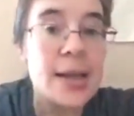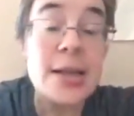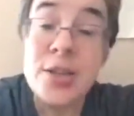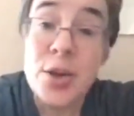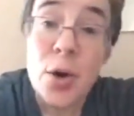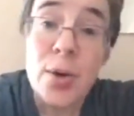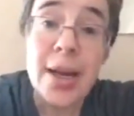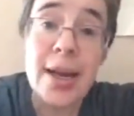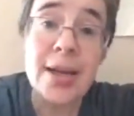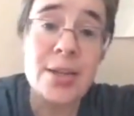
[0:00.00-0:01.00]
Is it
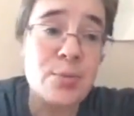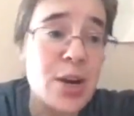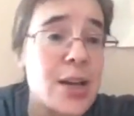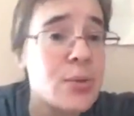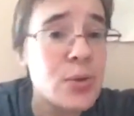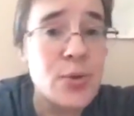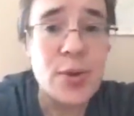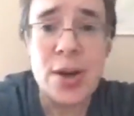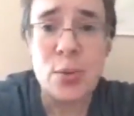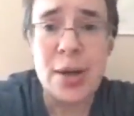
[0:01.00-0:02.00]
okay to break through
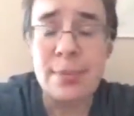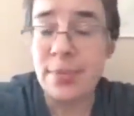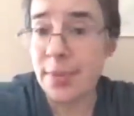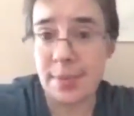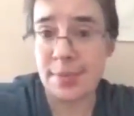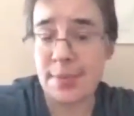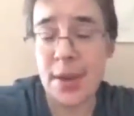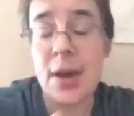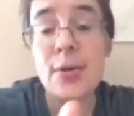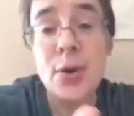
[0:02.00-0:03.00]
fear? Well,
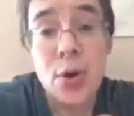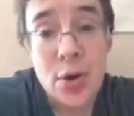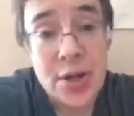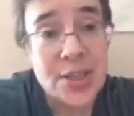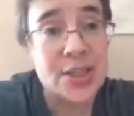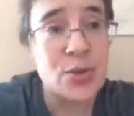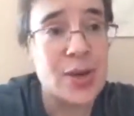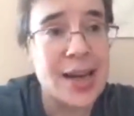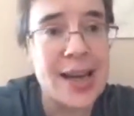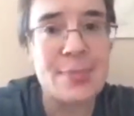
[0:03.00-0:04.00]
of course it's
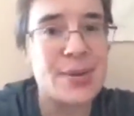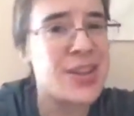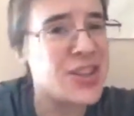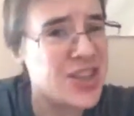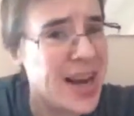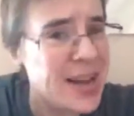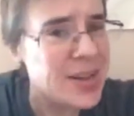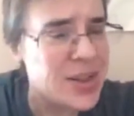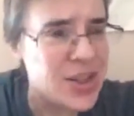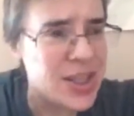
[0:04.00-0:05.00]
okay, but the
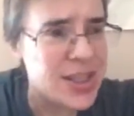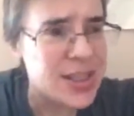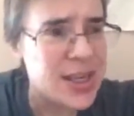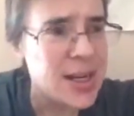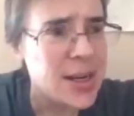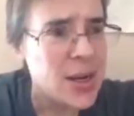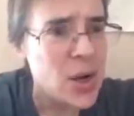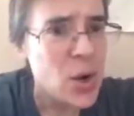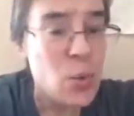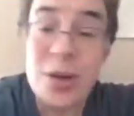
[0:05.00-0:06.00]
challenge is
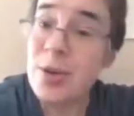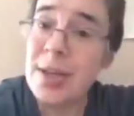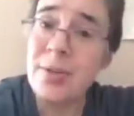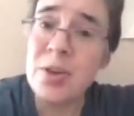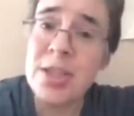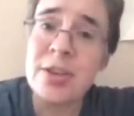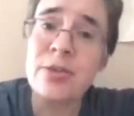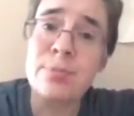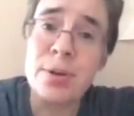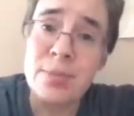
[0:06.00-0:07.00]
when you give
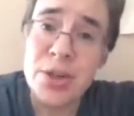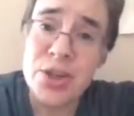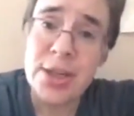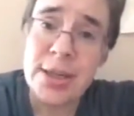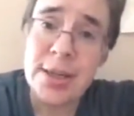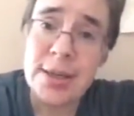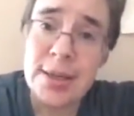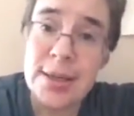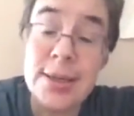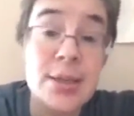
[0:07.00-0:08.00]
yourself permission
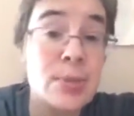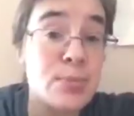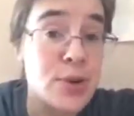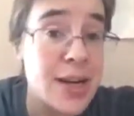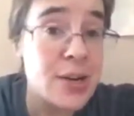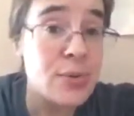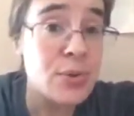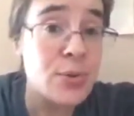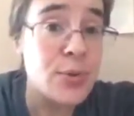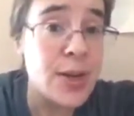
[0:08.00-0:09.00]
to break
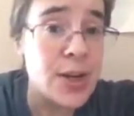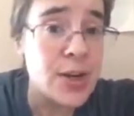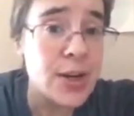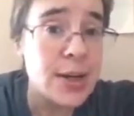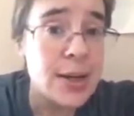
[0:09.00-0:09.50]
through fear.